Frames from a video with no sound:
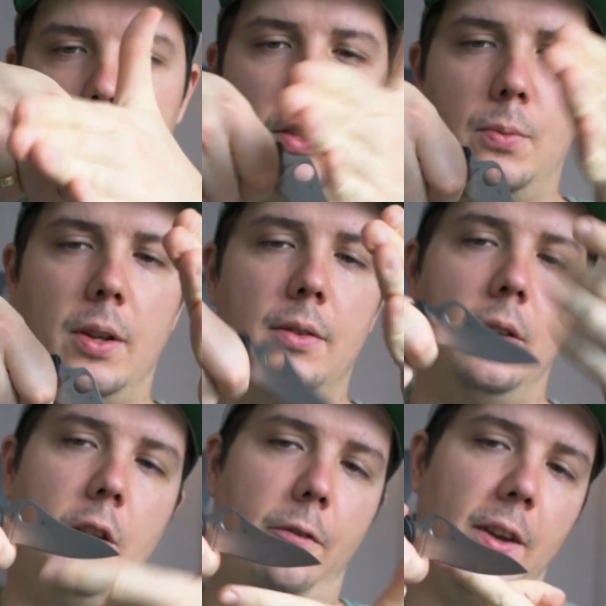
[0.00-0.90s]
this one,
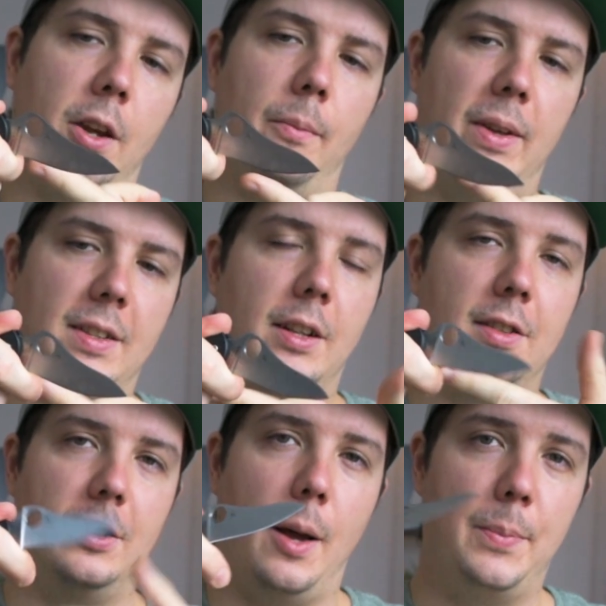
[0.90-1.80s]
your finger basically
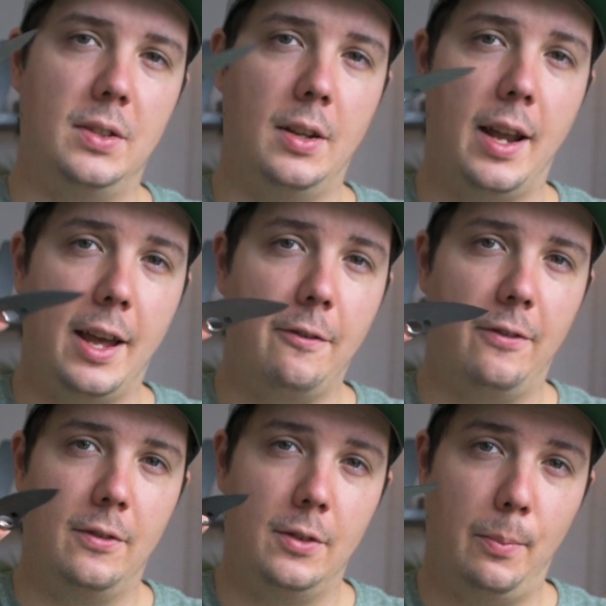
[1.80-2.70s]
stops the
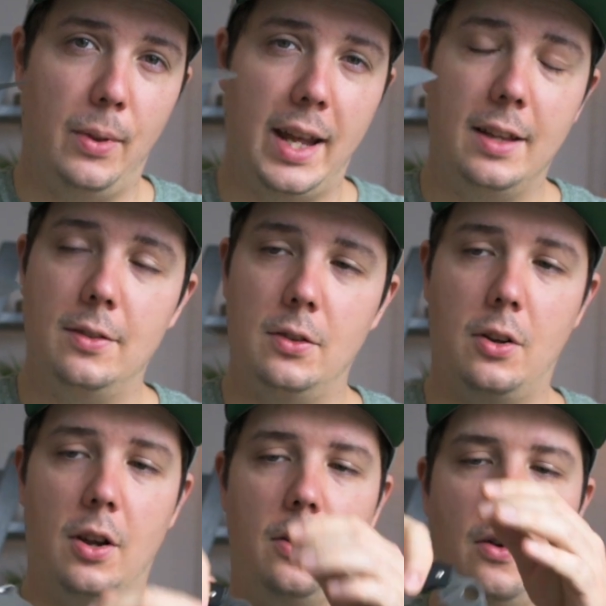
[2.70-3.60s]
knife, the blade, to cut